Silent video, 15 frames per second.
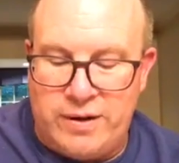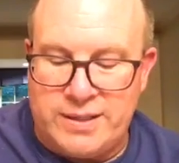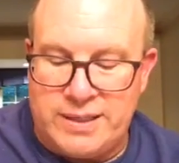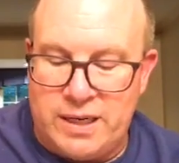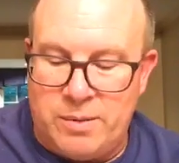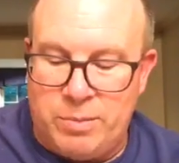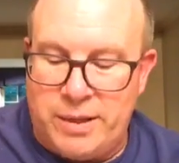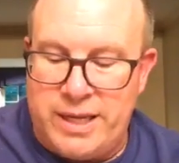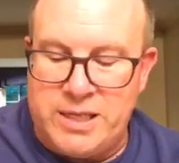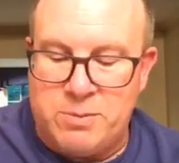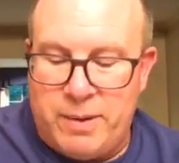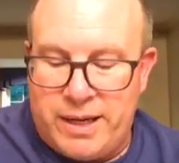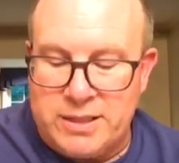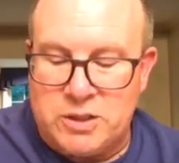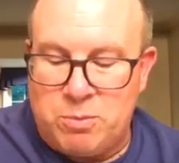is set ablaze
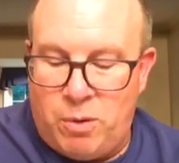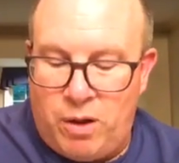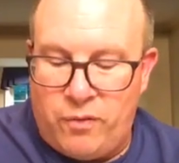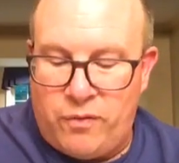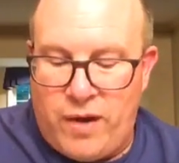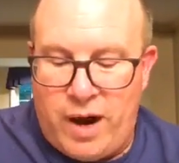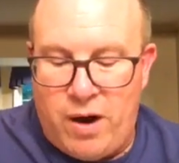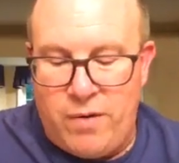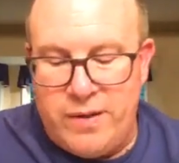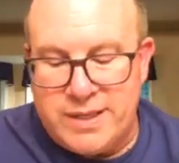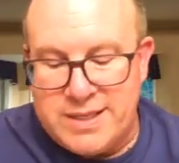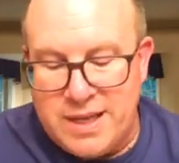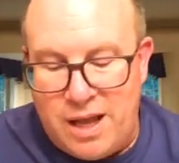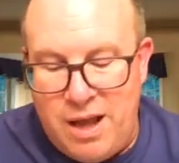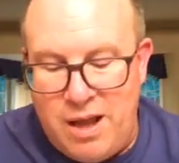by a small fire, and the
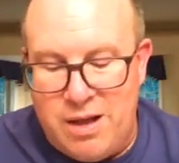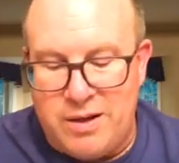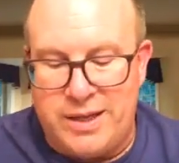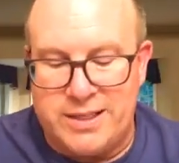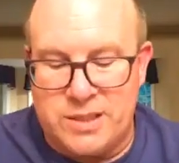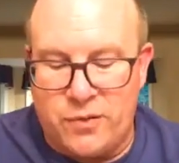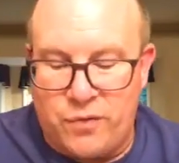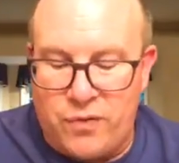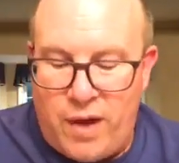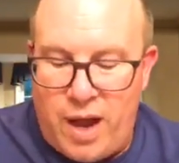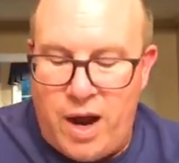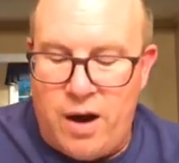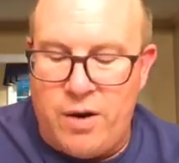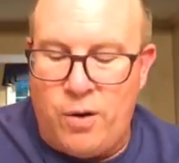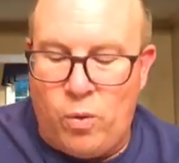tongue, it's a
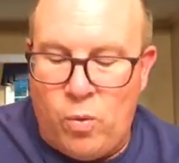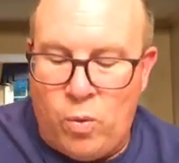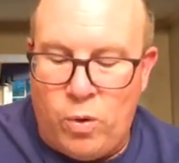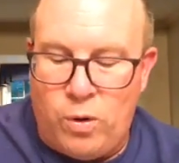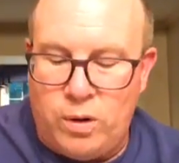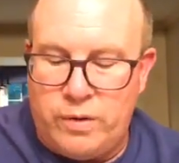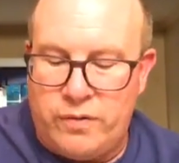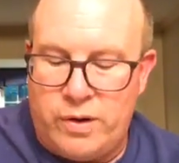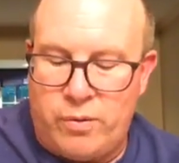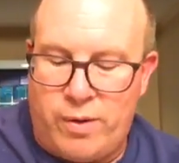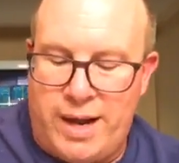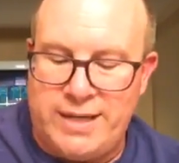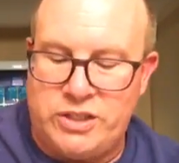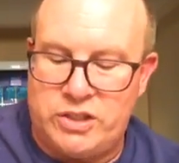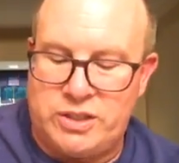fire in a world of
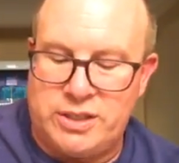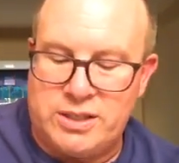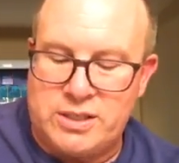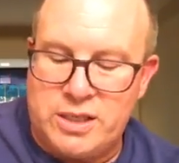unrighteousness.